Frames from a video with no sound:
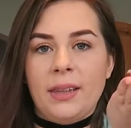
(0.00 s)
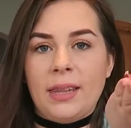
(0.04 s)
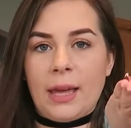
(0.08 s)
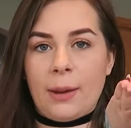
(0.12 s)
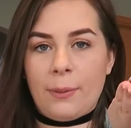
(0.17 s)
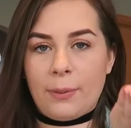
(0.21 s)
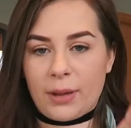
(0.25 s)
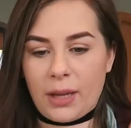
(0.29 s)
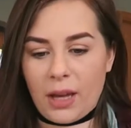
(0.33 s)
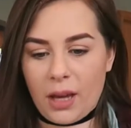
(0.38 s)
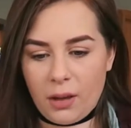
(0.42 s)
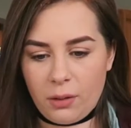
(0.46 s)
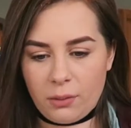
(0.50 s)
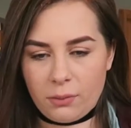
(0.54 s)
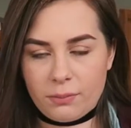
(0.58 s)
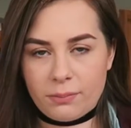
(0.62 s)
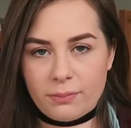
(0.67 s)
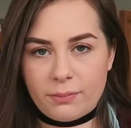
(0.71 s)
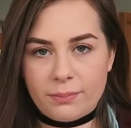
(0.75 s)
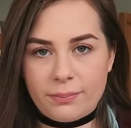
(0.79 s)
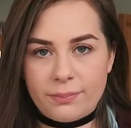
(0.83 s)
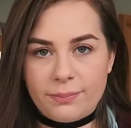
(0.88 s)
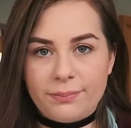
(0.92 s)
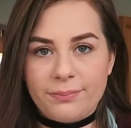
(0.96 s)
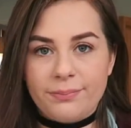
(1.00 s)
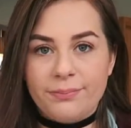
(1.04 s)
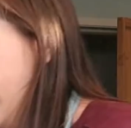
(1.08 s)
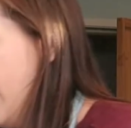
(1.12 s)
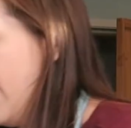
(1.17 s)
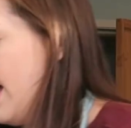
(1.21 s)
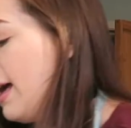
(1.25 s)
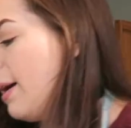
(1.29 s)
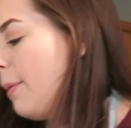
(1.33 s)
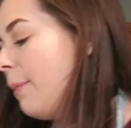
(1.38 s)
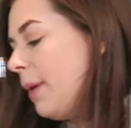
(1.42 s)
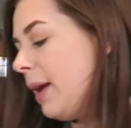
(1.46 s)
there we go.
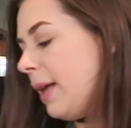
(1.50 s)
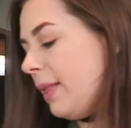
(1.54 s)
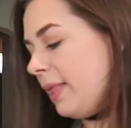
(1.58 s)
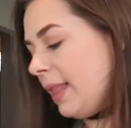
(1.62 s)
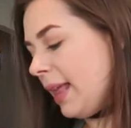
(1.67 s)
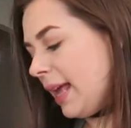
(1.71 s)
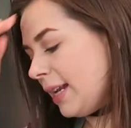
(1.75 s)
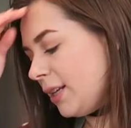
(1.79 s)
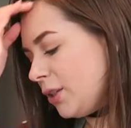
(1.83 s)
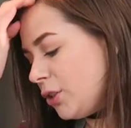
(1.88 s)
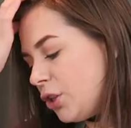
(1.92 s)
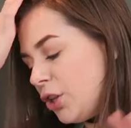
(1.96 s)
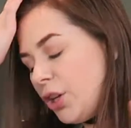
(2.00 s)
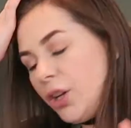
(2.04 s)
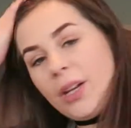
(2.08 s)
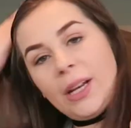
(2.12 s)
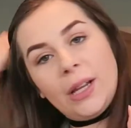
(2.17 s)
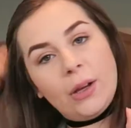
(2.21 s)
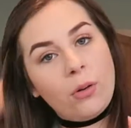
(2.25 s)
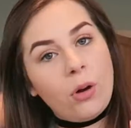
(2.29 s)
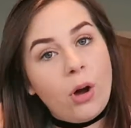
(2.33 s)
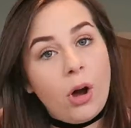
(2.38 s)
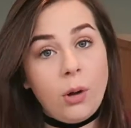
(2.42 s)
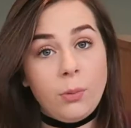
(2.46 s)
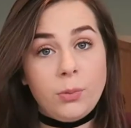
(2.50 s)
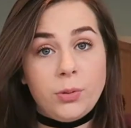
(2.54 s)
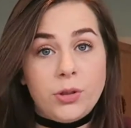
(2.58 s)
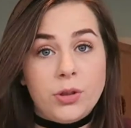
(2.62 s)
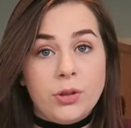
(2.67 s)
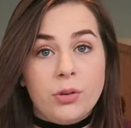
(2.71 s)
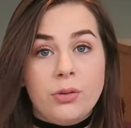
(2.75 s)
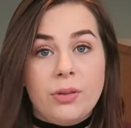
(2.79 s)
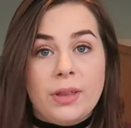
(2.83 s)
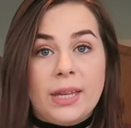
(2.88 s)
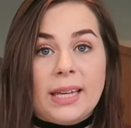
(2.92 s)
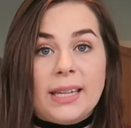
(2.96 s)
And then 2 little
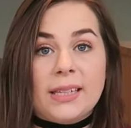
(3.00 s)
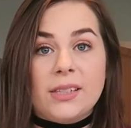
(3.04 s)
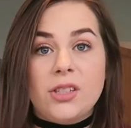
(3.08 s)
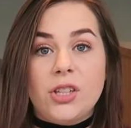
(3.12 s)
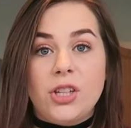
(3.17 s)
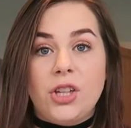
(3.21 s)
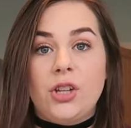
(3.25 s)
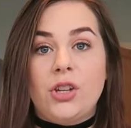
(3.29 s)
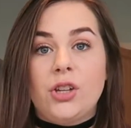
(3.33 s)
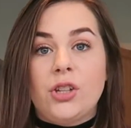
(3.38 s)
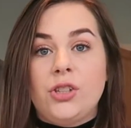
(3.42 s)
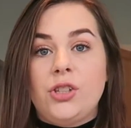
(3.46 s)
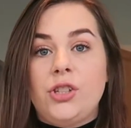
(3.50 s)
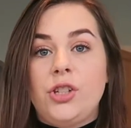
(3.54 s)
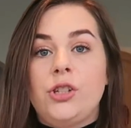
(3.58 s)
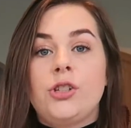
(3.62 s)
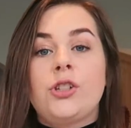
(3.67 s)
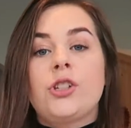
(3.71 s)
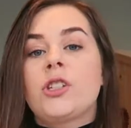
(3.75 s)
optional things that you can do